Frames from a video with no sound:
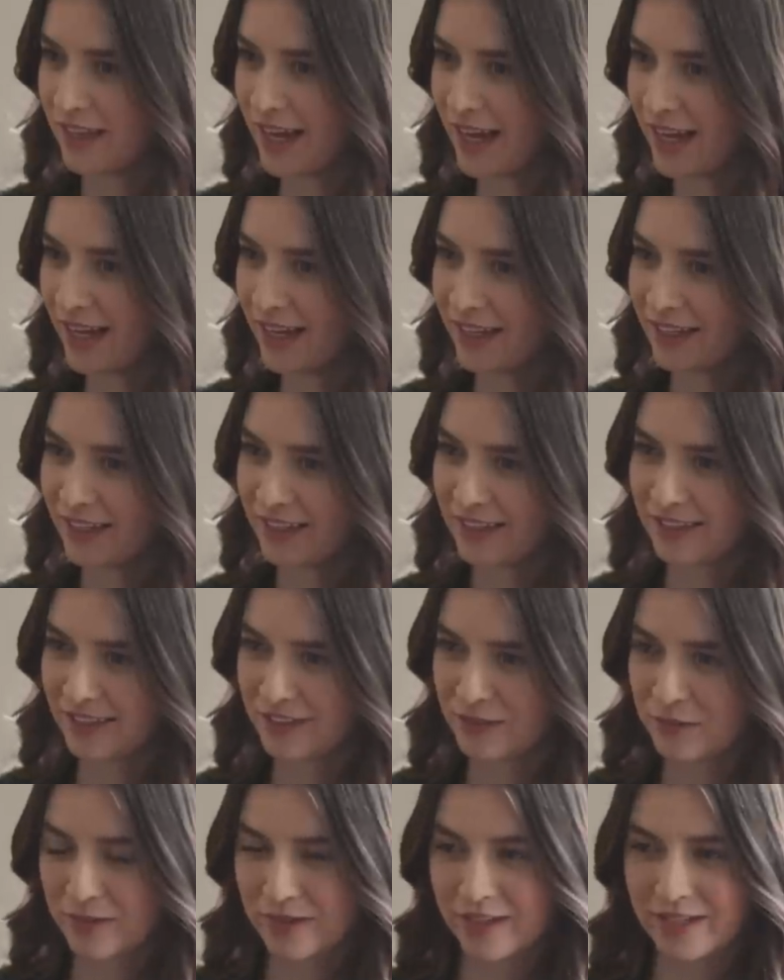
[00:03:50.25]
Yeah.
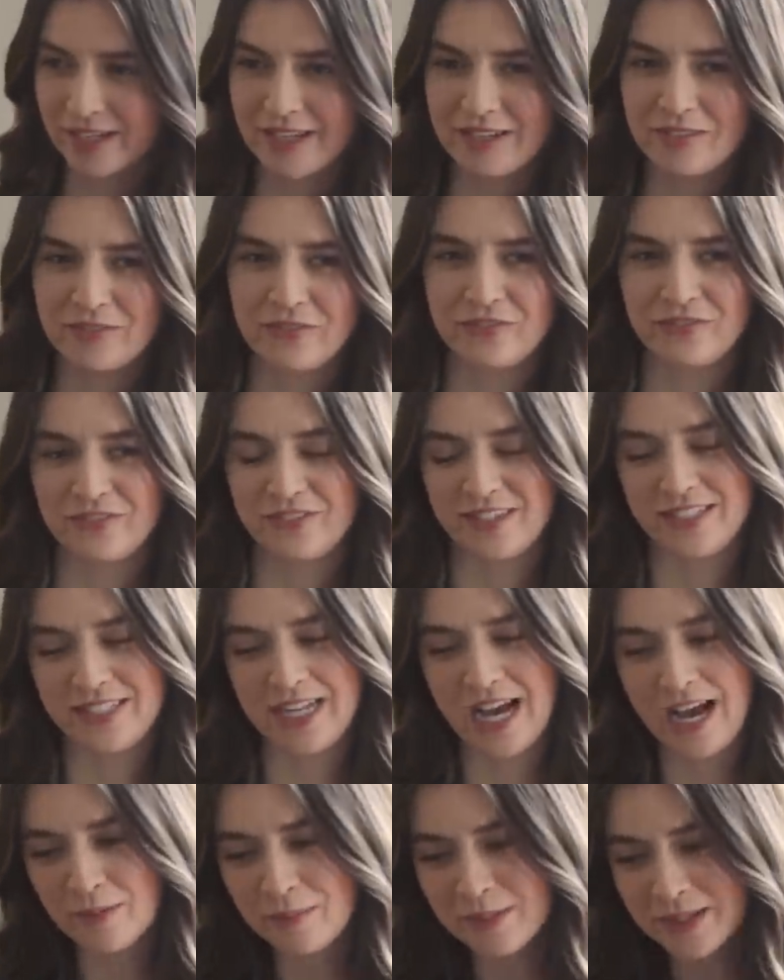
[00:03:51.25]
Well, if the
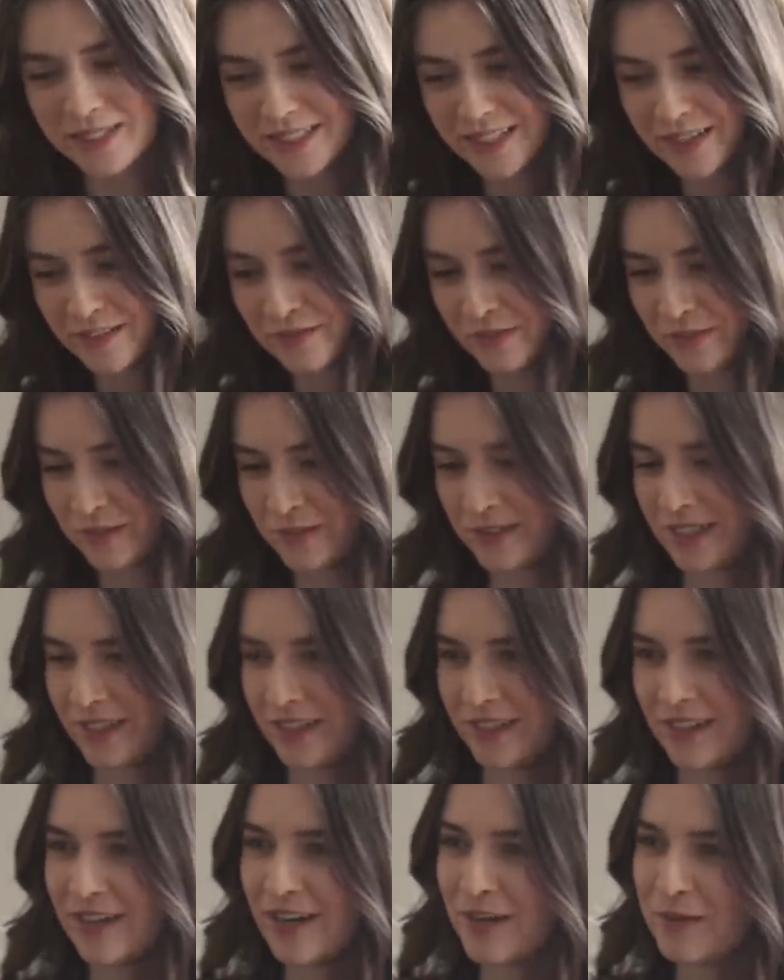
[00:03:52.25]
Talbots ever want
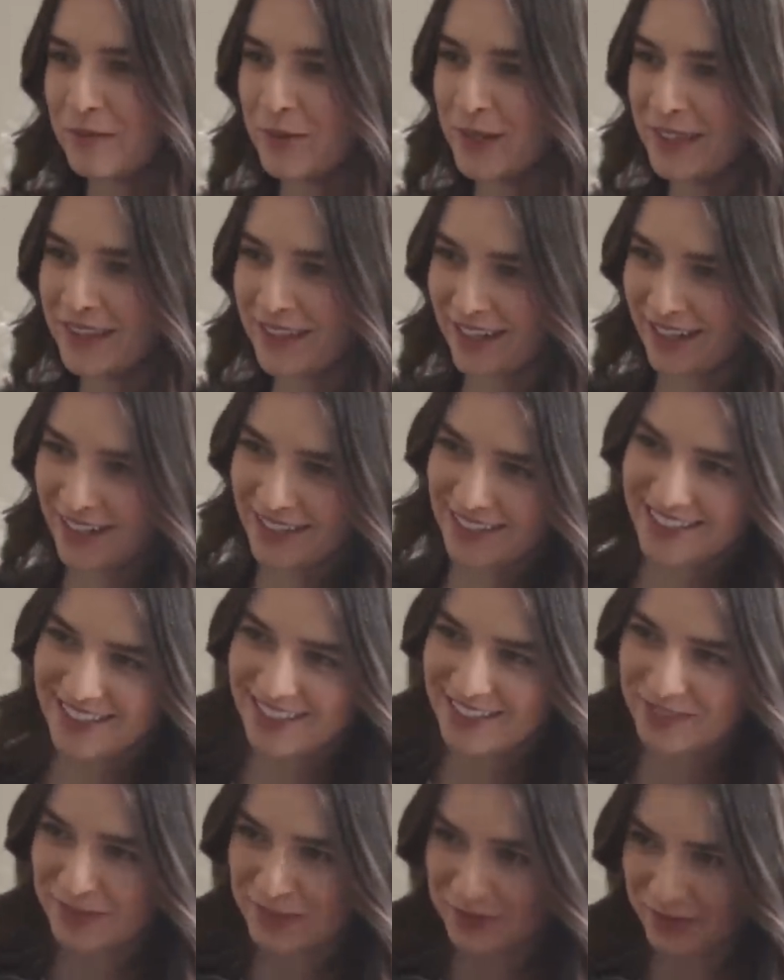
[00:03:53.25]
to come with
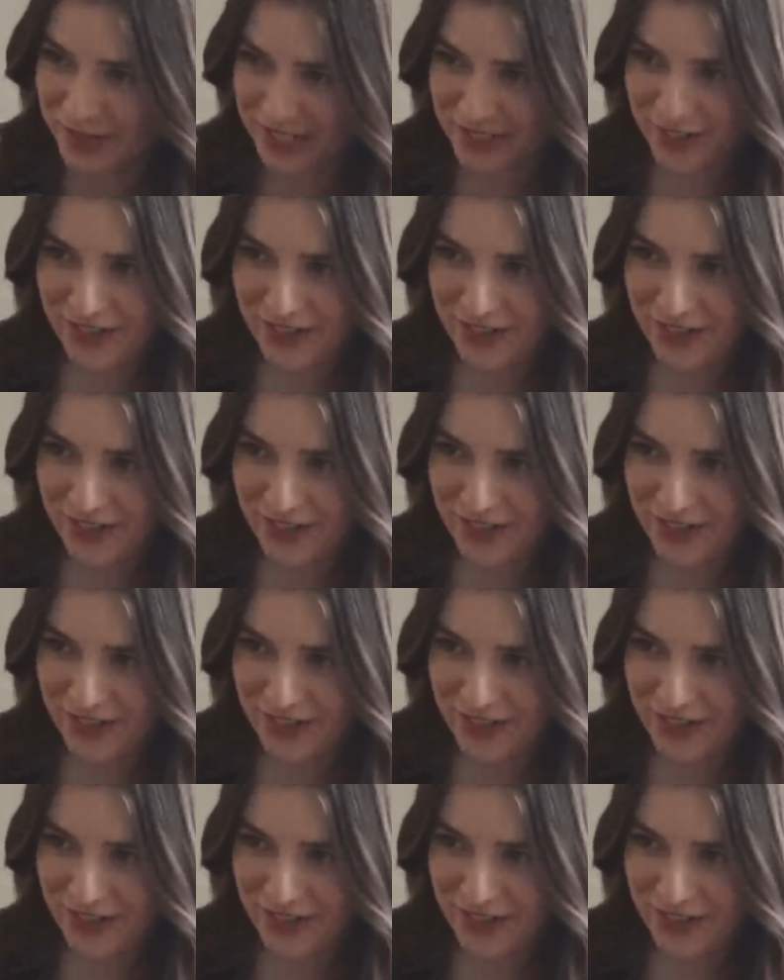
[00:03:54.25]
us when we